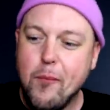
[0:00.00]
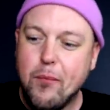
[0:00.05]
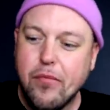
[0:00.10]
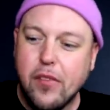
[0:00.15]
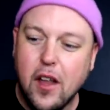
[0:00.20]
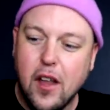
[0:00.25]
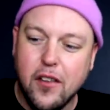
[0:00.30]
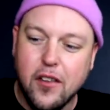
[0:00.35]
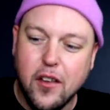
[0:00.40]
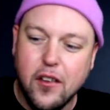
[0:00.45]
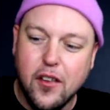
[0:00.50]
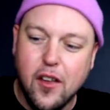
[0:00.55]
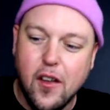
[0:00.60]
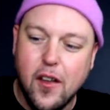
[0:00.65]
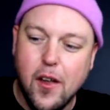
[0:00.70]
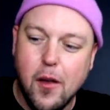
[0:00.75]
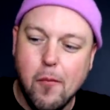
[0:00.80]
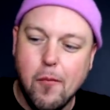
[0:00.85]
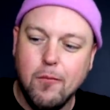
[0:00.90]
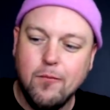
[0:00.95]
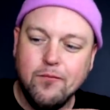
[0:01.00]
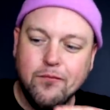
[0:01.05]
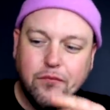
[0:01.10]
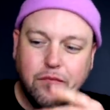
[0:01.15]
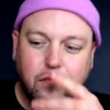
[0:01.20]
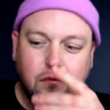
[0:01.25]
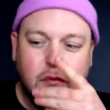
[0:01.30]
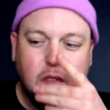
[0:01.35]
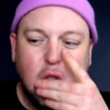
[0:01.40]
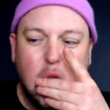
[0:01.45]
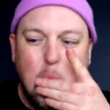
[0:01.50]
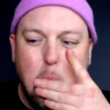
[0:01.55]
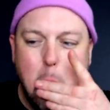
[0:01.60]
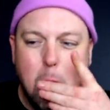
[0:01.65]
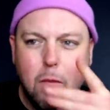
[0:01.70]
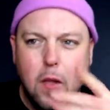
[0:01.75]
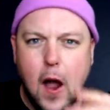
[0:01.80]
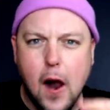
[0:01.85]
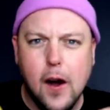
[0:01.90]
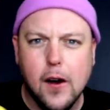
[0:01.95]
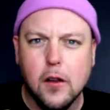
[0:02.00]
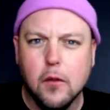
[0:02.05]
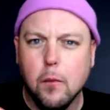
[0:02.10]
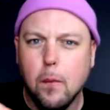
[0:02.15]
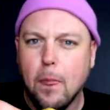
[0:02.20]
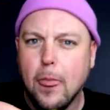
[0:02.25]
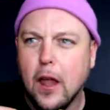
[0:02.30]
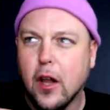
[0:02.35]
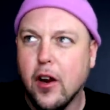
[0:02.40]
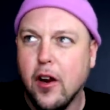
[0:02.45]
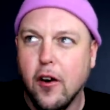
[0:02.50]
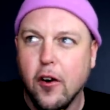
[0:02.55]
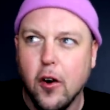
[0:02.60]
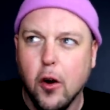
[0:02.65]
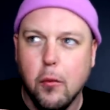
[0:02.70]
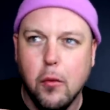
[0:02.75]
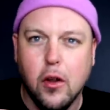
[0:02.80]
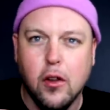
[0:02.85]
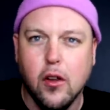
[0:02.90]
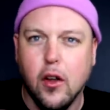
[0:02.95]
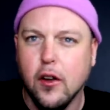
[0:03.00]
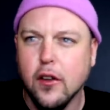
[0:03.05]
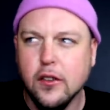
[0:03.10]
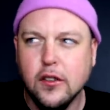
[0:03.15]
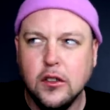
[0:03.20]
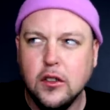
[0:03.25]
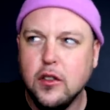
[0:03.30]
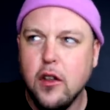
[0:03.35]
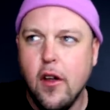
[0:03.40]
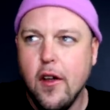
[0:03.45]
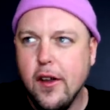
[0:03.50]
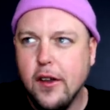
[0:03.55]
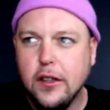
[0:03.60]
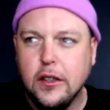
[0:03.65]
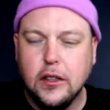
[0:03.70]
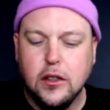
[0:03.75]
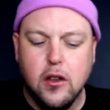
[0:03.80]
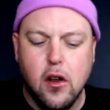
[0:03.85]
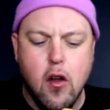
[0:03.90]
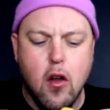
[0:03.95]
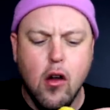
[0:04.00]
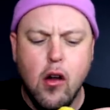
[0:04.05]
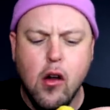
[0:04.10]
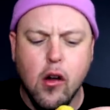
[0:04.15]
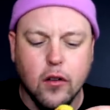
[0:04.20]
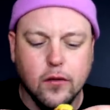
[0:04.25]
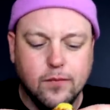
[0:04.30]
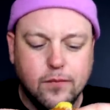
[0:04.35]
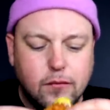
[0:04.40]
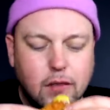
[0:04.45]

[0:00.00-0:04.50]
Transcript: Because I saw him kind of looking at her being like, oh,